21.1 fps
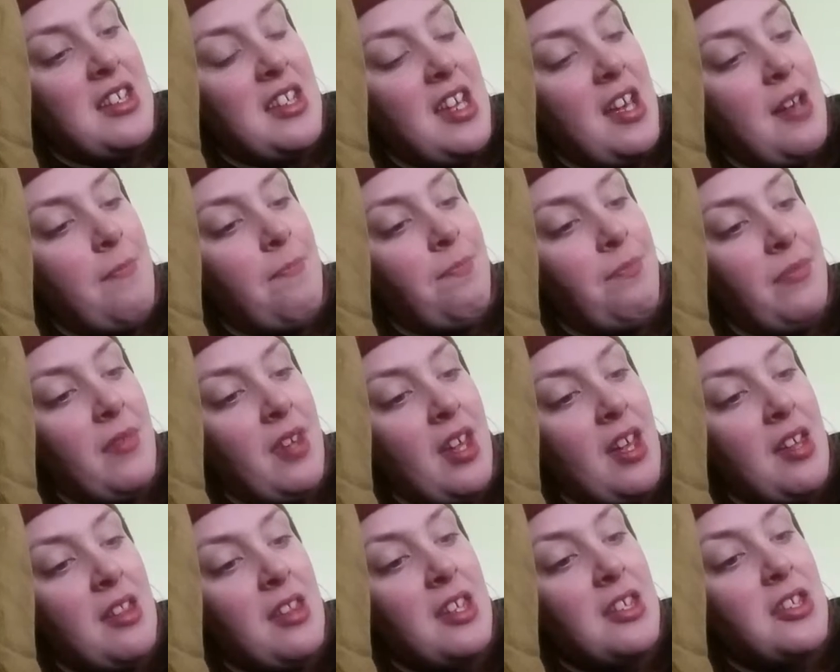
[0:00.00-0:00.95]
to them.
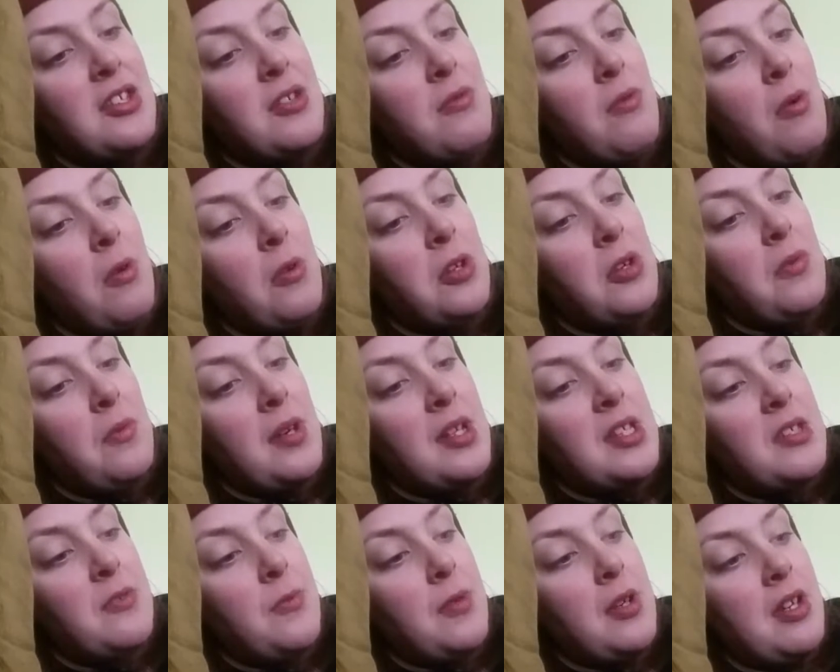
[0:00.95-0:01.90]
The 2 older
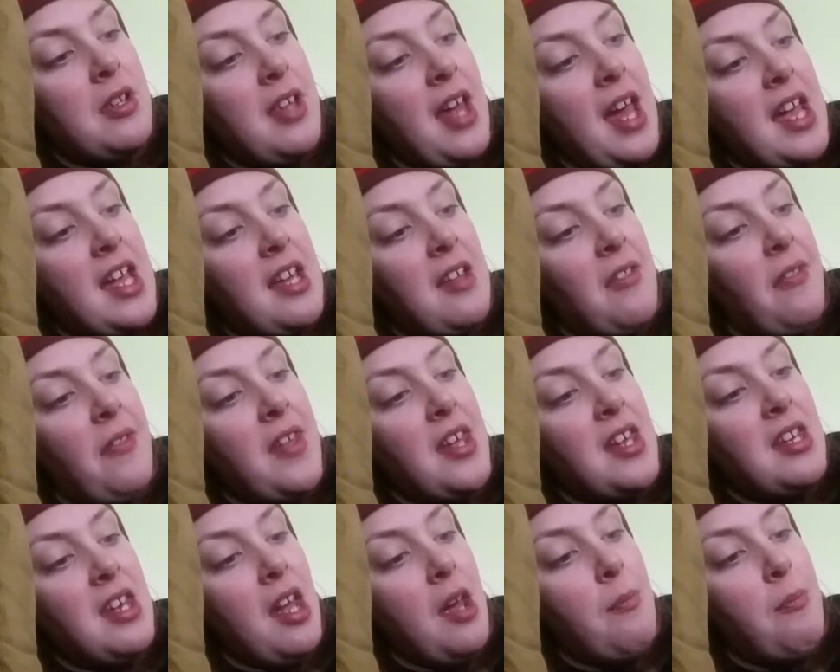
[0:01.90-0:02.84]
ones were alike,
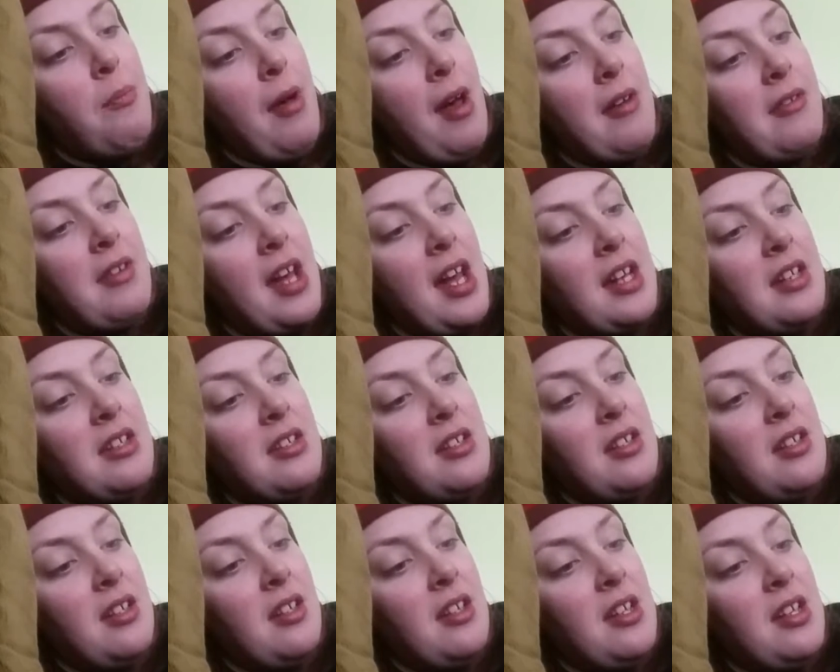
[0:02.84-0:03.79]
thin and brown-eyed.
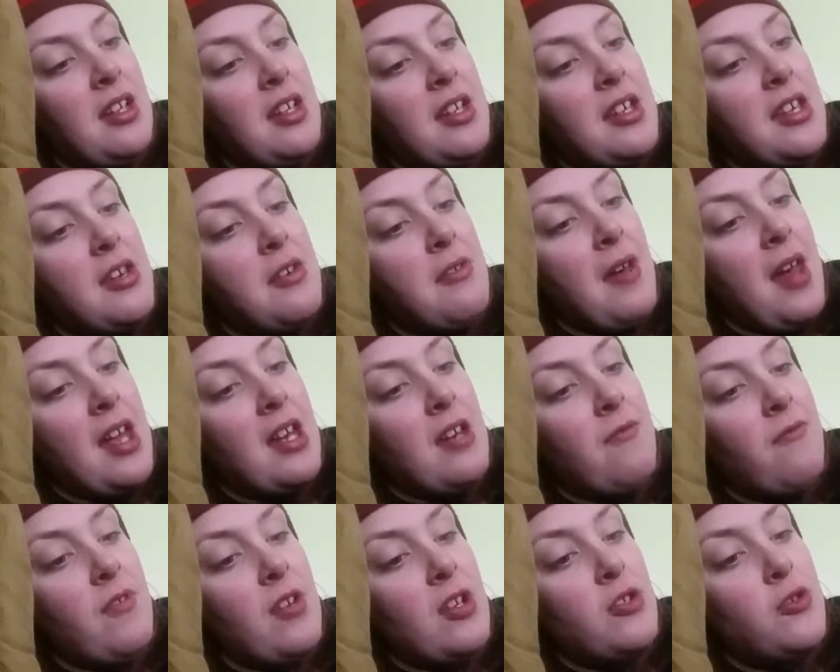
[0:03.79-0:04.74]
Hugh had a
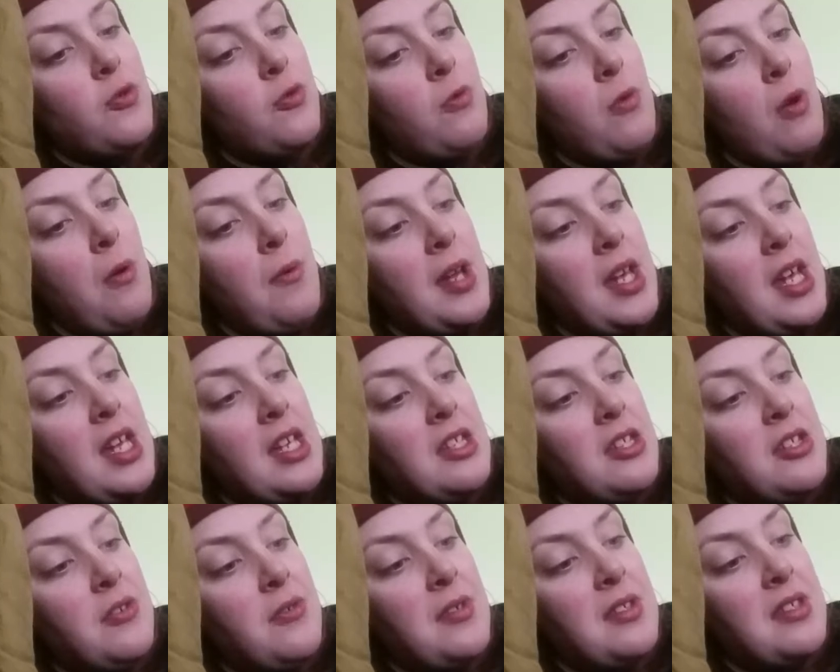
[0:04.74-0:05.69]
fringe growing
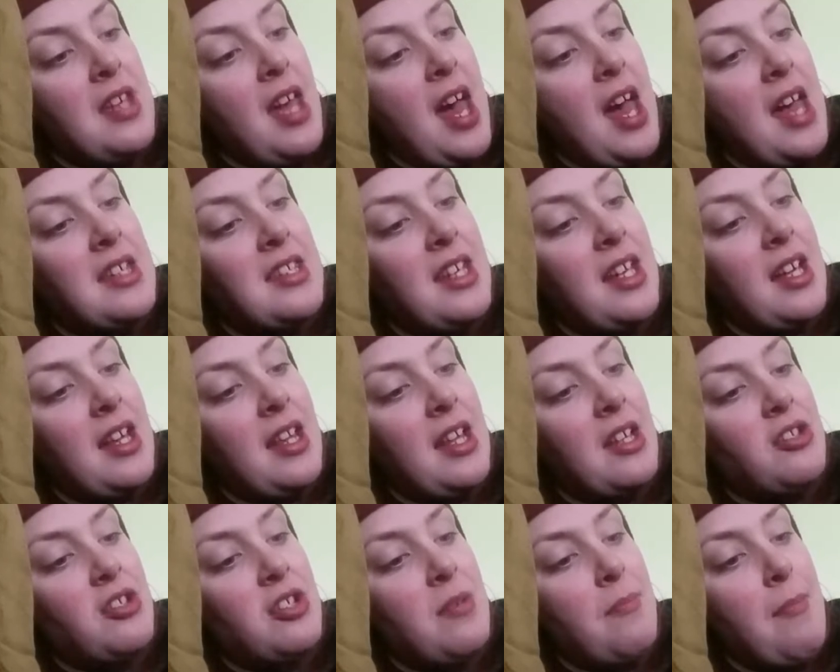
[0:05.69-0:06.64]
into his eyes and
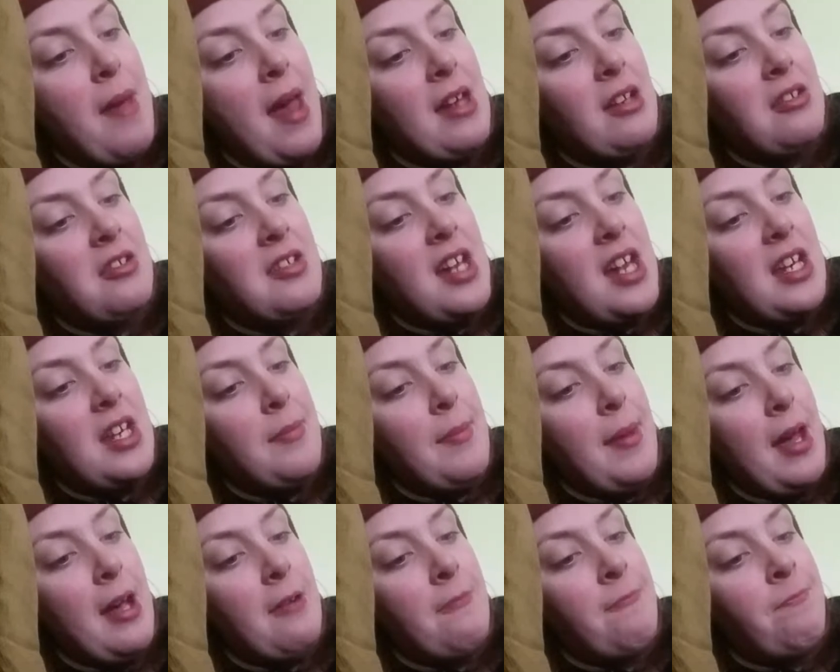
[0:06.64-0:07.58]
clutched a battered teddy
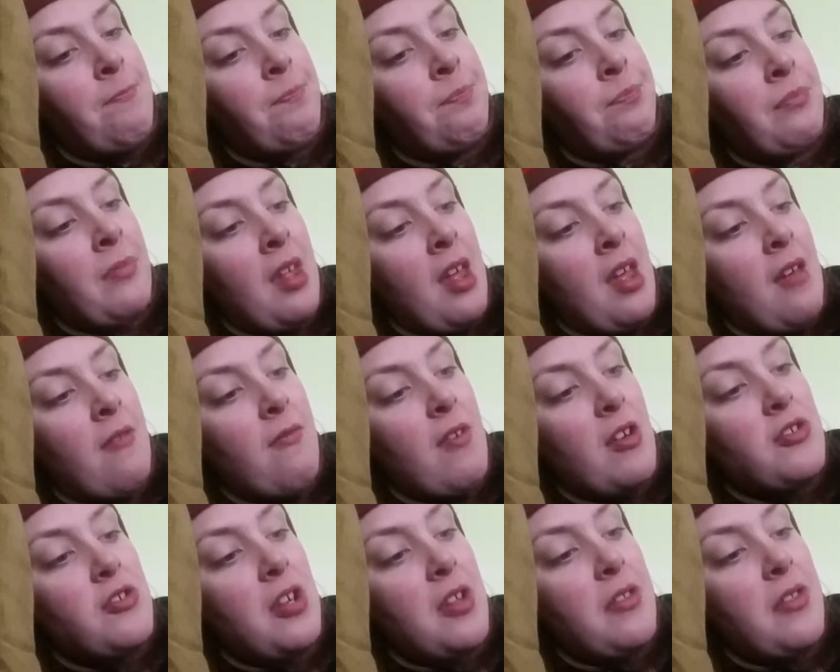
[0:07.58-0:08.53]
bear.
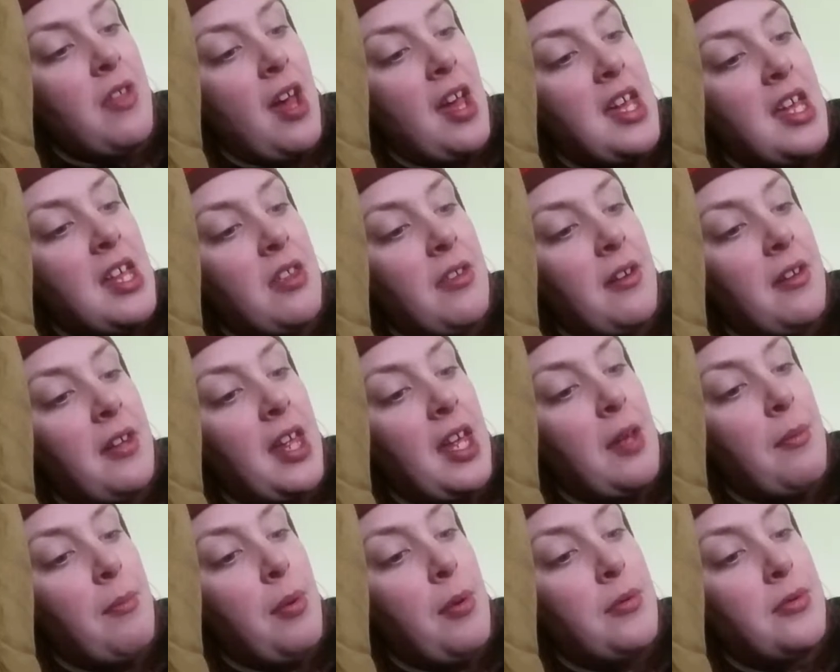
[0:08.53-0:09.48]
Frederick thought he looked like
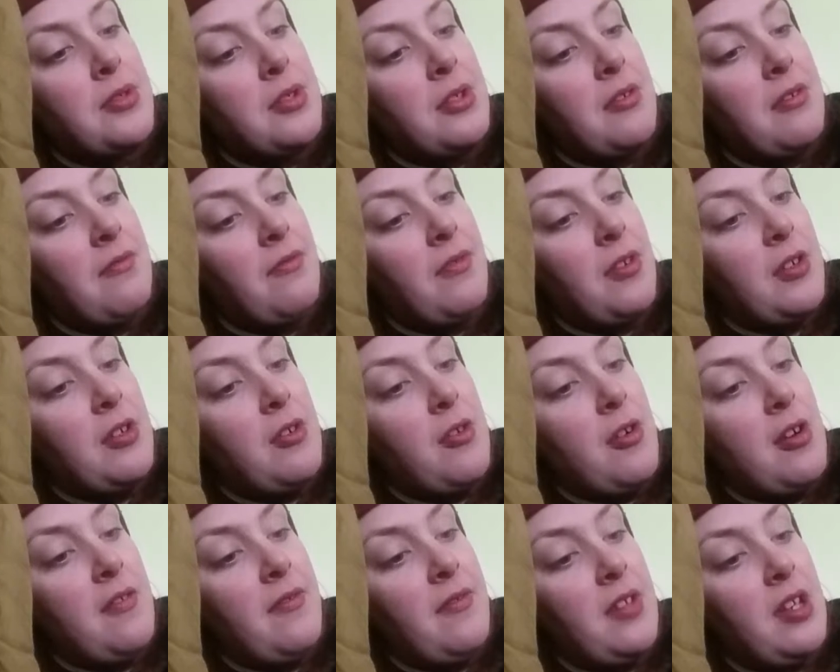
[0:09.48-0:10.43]
a poster for an
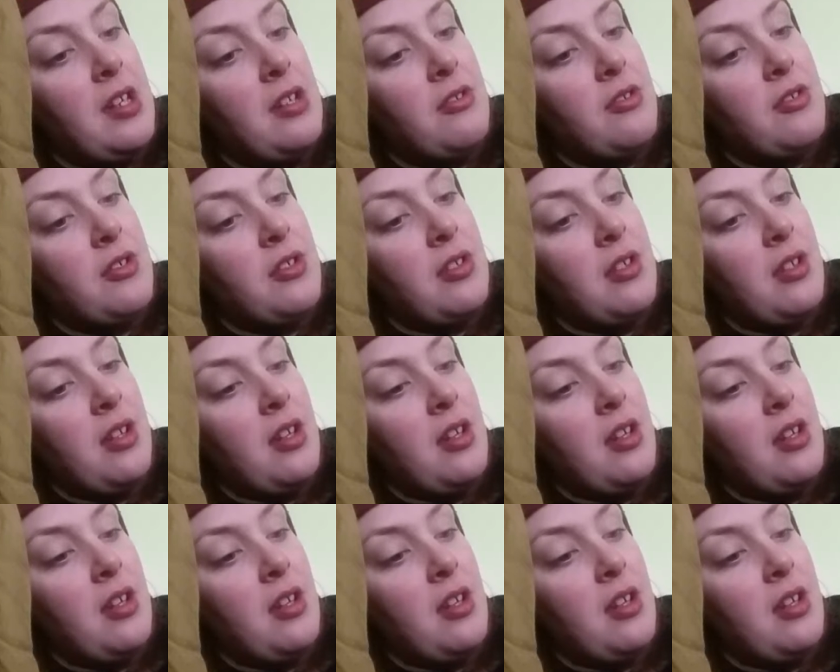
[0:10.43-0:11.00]
orphanage.